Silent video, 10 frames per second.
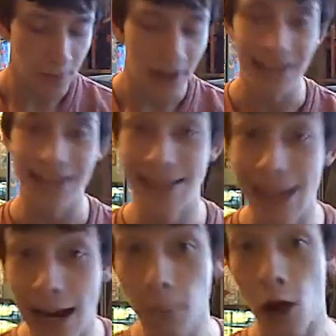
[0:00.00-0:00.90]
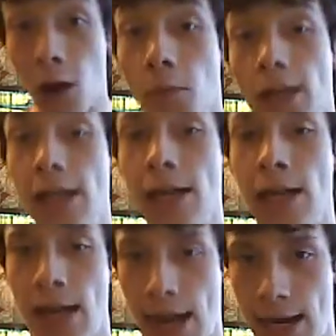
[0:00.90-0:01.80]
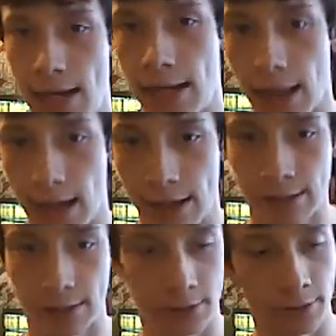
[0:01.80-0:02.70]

I did stand-up comedy in class.